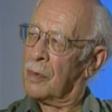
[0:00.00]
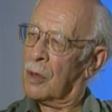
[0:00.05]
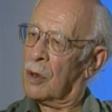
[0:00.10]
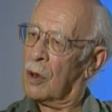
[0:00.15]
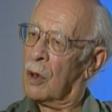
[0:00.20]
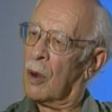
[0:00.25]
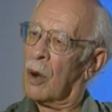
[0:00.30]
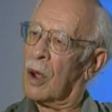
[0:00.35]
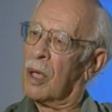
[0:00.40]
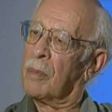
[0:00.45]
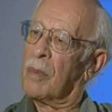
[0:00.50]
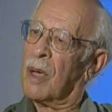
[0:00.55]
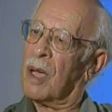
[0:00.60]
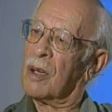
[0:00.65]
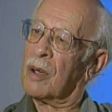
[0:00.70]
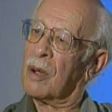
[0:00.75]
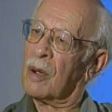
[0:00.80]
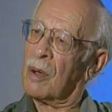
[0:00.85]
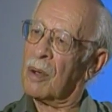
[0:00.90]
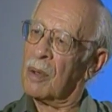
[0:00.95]
Laurie
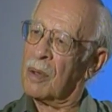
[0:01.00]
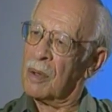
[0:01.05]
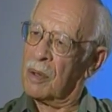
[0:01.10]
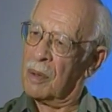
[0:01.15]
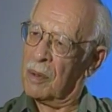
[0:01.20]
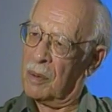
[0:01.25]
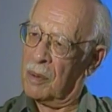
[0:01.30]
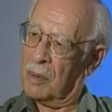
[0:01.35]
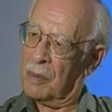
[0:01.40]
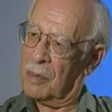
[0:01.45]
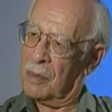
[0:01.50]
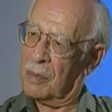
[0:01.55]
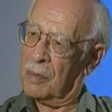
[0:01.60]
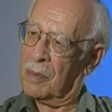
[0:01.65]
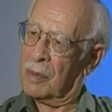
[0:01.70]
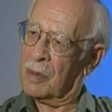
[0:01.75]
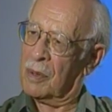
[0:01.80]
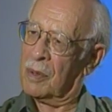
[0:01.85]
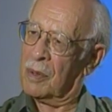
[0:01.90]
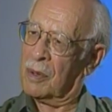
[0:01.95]
Baker,
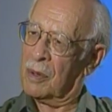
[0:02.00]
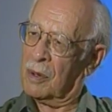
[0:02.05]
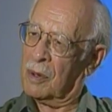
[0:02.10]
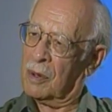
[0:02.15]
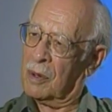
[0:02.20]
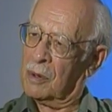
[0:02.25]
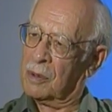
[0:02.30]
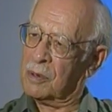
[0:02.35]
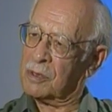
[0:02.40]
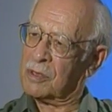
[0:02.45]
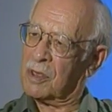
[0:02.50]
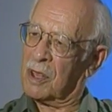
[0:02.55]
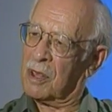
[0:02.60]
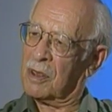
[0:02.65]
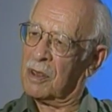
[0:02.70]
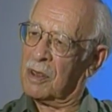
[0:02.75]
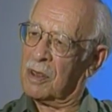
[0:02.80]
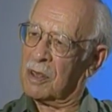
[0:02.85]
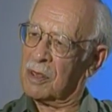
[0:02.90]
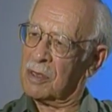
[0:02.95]
who's
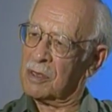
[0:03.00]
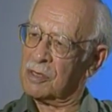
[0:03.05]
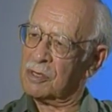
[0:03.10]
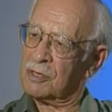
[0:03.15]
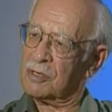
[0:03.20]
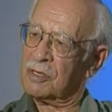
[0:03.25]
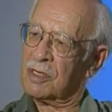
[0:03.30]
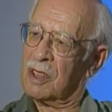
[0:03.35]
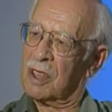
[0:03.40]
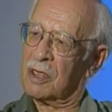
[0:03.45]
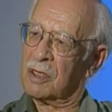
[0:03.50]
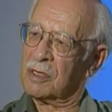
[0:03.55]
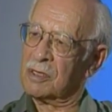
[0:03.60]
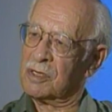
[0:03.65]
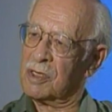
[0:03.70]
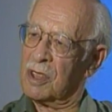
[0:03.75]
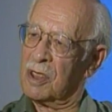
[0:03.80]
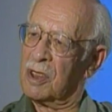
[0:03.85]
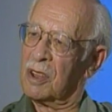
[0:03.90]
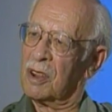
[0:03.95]
done ex
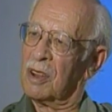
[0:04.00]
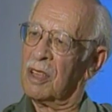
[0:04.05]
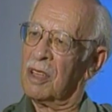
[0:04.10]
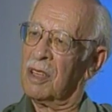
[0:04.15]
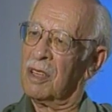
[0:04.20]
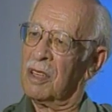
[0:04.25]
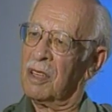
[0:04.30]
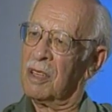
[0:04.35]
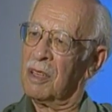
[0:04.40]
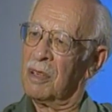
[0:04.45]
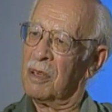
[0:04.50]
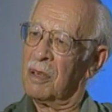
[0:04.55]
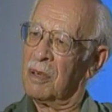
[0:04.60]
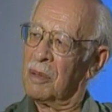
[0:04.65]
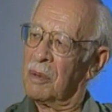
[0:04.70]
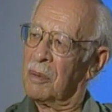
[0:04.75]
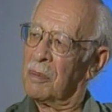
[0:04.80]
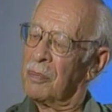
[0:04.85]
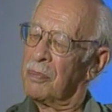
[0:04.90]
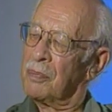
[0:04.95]
exceedingly
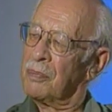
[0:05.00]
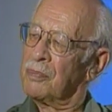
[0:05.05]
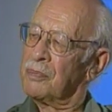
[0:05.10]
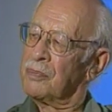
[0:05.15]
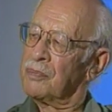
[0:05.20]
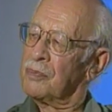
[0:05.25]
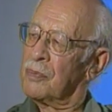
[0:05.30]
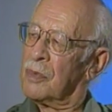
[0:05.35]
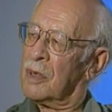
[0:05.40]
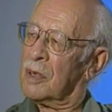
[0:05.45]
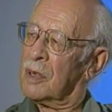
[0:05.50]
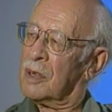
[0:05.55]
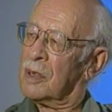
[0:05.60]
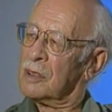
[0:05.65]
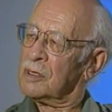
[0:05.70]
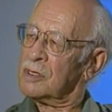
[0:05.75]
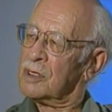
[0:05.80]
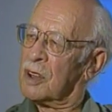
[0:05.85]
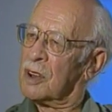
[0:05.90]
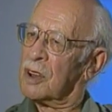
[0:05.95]

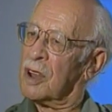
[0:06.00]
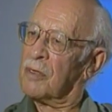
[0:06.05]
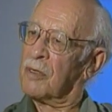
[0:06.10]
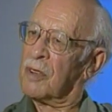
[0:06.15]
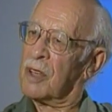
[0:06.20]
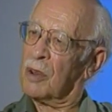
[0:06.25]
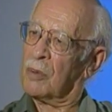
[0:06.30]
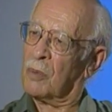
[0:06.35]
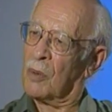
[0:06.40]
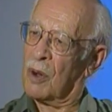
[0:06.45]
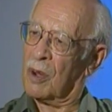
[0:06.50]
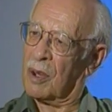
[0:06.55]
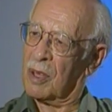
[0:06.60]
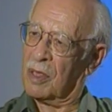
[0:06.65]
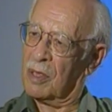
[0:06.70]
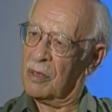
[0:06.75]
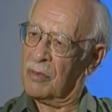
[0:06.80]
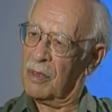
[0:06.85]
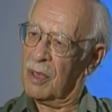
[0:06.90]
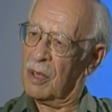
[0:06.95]
significant work
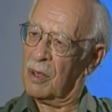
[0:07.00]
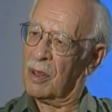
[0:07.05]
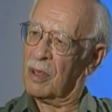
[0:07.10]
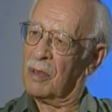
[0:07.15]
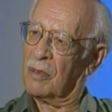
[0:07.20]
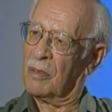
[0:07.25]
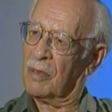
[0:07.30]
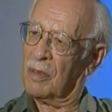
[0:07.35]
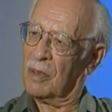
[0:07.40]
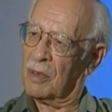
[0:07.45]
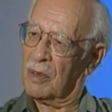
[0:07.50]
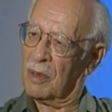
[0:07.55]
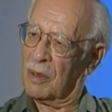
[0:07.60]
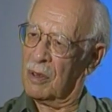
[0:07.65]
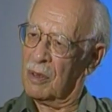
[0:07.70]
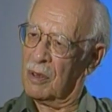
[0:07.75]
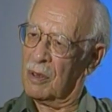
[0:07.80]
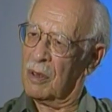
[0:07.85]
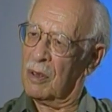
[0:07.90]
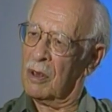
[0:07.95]
in the field of
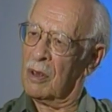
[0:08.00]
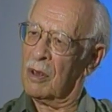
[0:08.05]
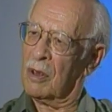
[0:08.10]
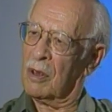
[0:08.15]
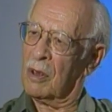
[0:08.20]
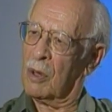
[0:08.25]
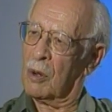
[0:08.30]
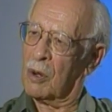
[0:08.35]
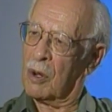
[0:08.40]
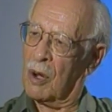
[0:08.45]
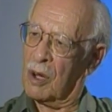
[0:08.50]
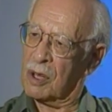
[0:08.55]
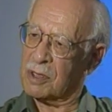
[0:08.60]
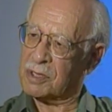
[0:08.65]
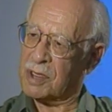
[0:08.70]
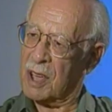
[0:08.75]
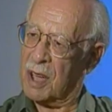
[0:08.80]
low-cost